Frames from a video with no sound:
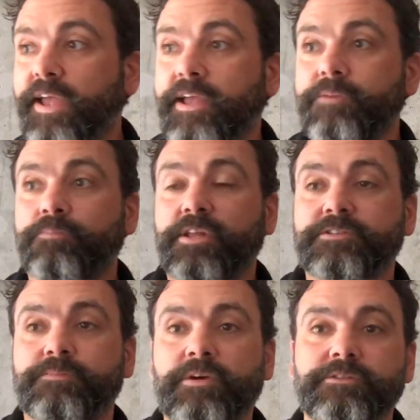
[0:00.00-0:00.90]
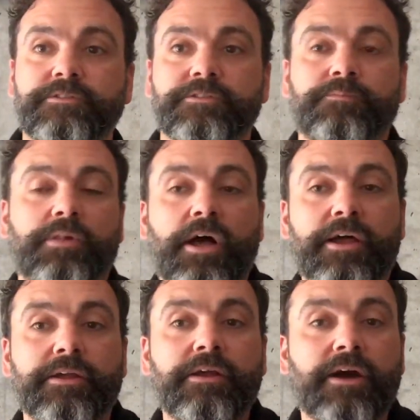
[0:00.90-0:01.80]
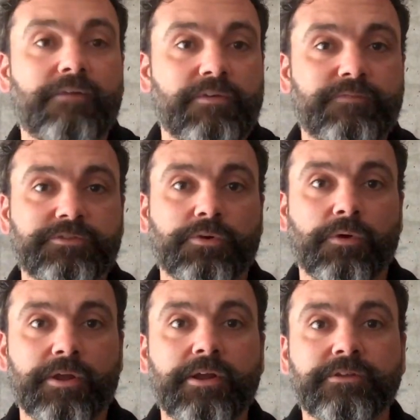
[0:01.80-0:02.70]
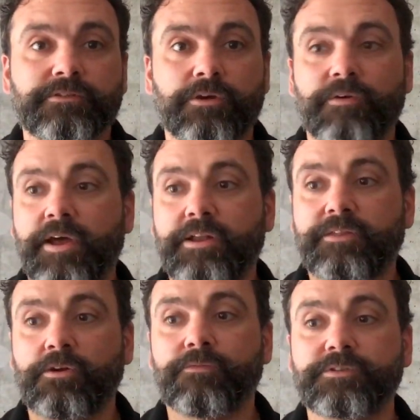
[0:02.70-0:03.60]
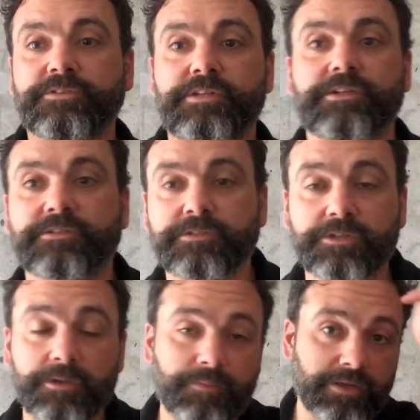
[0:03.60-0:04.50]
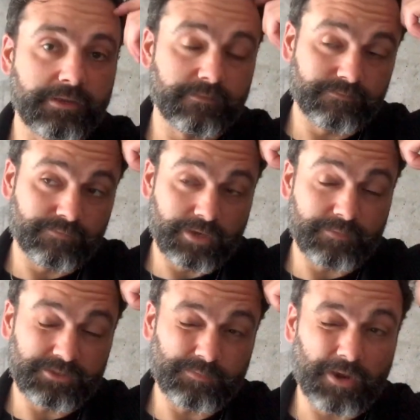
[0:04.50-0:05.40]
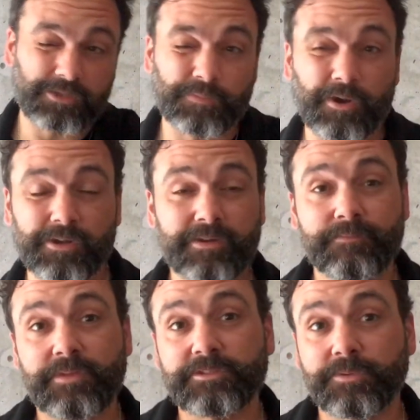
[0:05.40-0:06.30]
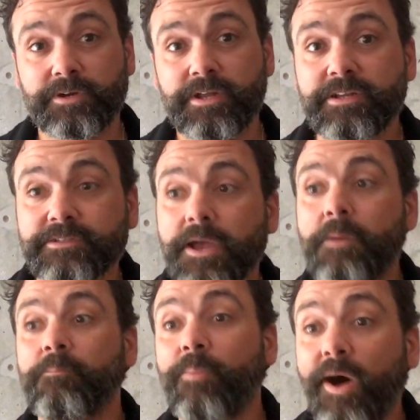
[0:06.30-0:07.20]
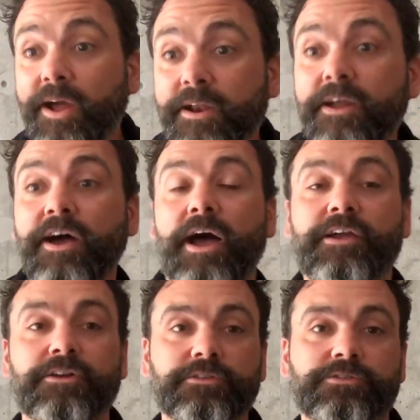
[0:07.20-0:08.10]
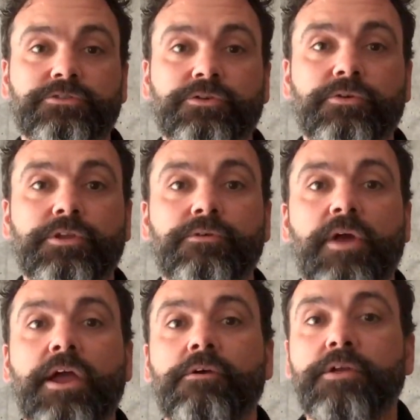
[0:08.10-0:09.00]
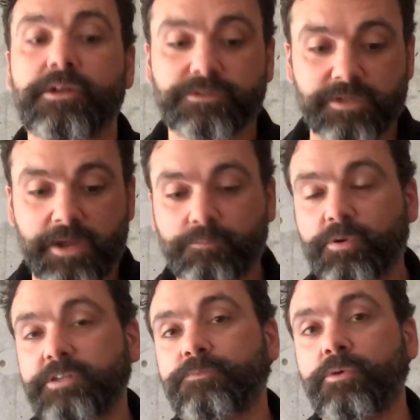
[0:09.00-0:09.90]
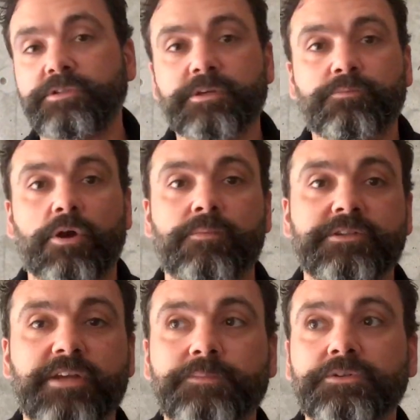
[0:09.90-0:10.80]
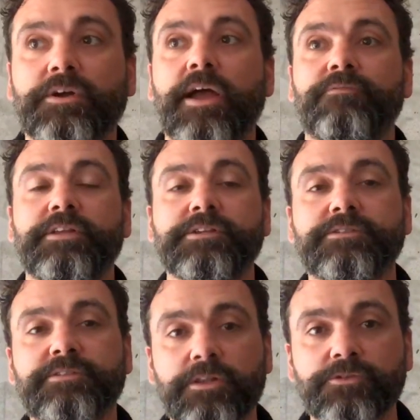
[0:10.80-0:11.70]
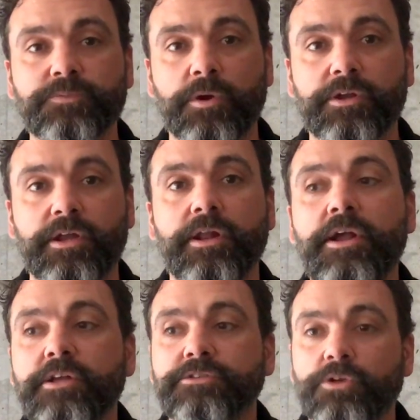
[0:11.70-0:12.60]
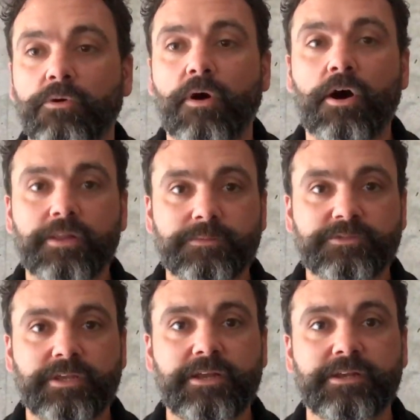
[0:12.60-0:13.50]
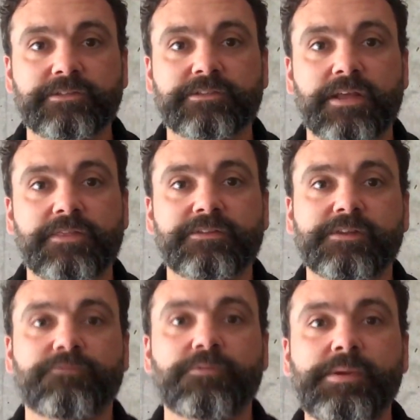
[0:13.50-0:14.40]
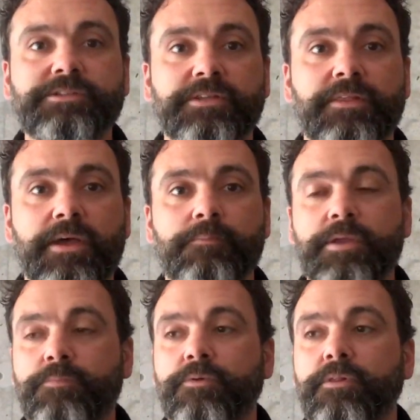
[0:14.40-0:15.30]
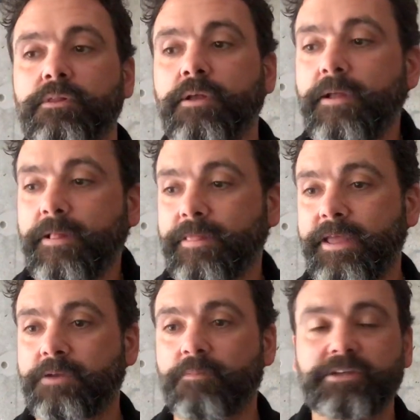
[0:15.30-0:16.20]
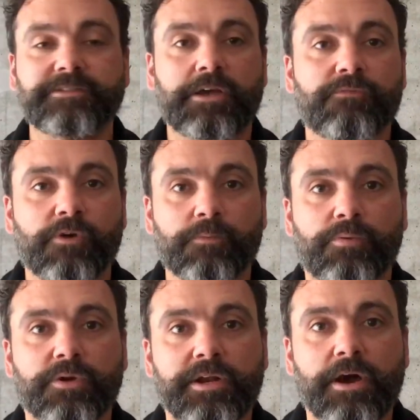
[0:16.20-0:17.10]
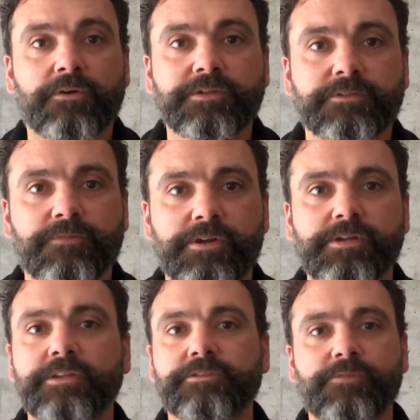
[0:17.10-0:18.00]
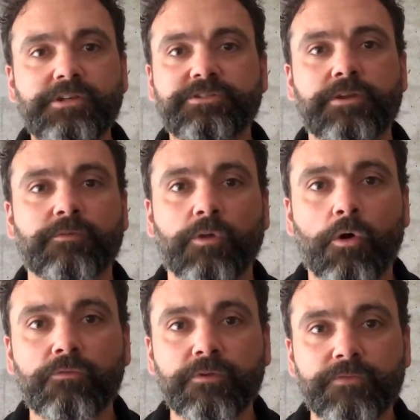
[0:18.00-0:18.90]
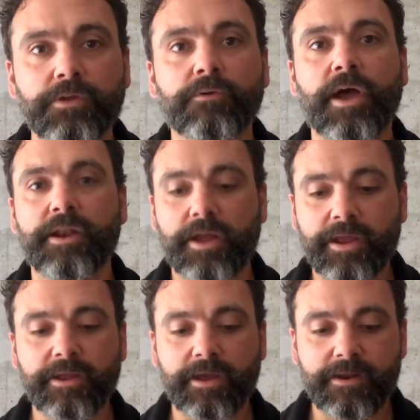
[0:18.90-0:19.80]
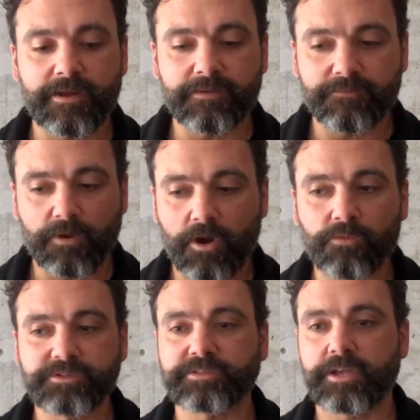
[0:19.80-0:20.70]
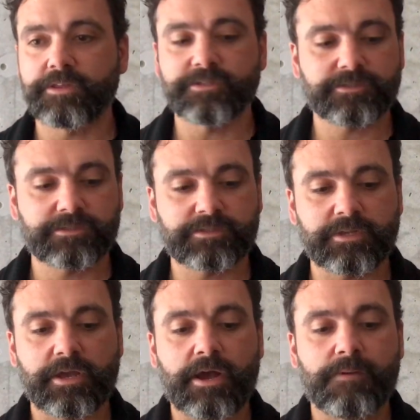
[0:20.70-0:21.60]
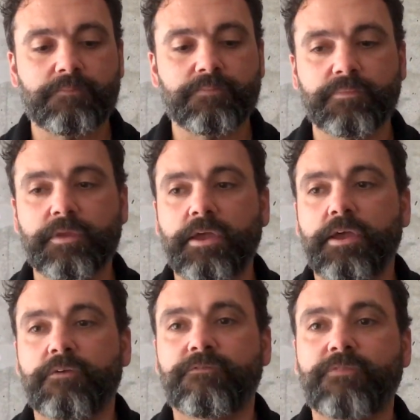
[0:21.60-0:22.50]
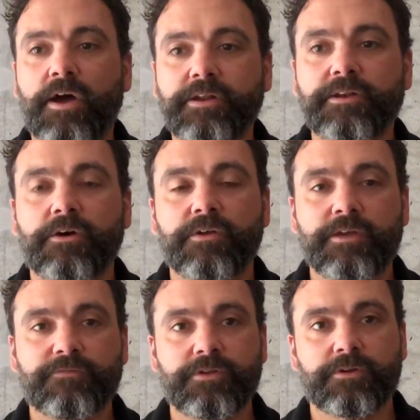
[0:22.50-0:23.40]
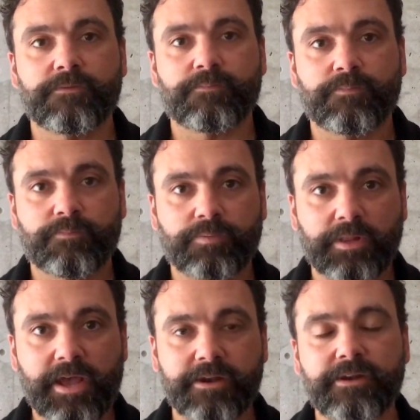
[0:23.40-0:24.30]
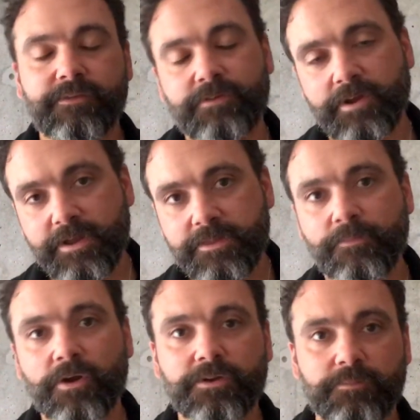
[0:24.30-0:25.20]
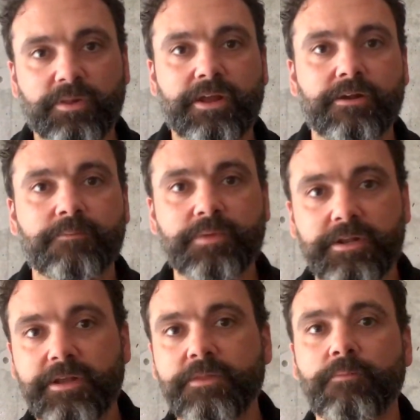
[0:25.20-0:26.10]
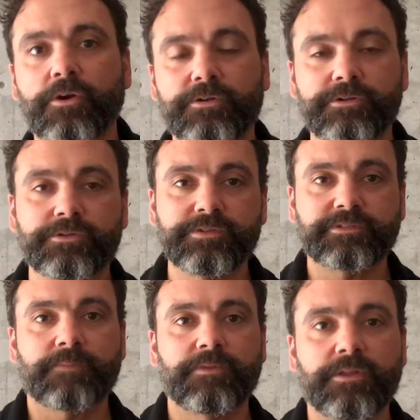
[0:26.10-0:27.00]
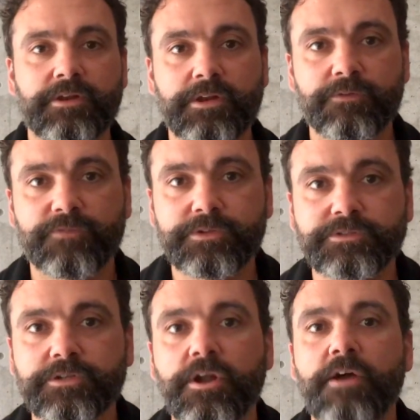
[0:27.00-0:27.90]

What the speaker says: 8+ months supply of inventory. So anything over 6 is gonna be pretty much a buyer's market, and that's what it is. But I can also show you areas and price points and property types that are heavily a seller's market. So all I'm saying is that this information that people like myself are putting out is a very general overview. And I always say this, find out if you're in the market or planning on being in the market or doing something in the near future,